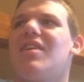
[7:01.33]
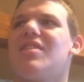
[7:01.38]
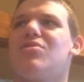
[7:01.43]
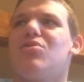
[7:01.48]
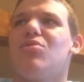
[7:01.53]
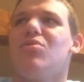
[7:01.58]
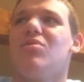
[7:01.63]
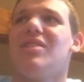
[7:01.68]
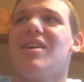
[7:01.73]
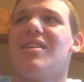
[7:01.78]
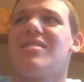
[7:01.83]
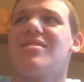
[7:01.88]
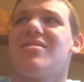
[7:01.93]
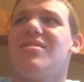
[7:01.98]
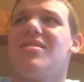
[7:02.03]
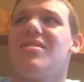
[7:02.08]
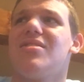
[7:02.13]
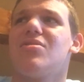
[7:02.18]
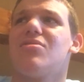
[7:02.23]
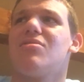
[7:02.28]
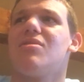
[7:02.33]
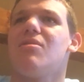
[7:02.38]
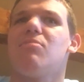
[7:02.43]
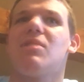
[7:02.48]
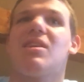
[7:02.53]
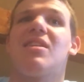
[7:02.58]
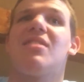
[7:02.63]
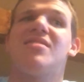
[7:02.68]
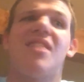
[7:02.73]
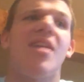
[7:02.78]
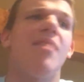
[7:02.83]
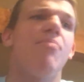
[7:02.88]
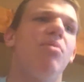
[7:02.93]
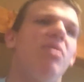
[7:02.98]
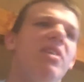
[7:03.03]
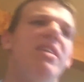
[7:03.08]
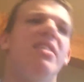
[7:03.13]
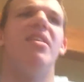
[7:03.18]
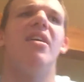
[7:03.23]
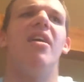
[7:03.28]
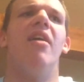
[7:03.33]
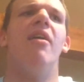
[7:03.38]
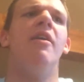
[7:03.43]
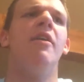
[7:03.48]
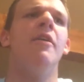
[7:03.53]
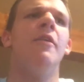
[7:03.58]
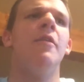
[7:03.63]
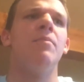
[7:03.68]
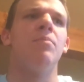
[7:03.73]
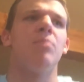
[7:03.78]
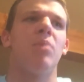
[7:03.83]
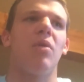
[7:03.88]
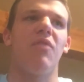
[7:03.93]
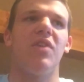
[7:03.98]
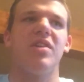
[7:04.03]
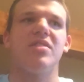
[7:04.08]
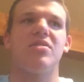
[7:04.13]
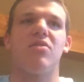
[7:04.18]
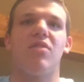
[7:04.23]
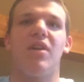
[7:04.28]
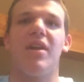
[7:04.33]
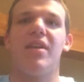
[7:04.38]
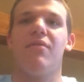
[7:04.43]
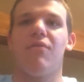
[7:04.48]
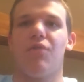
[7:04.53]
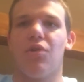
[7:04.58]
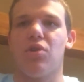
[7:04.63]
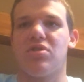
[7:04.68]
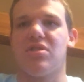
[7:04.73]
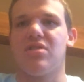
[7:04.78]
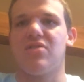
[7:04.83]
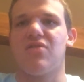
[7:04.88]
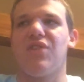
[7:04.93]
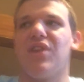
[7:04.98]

like Dual Destinies or something. Because I played Professor Layton versus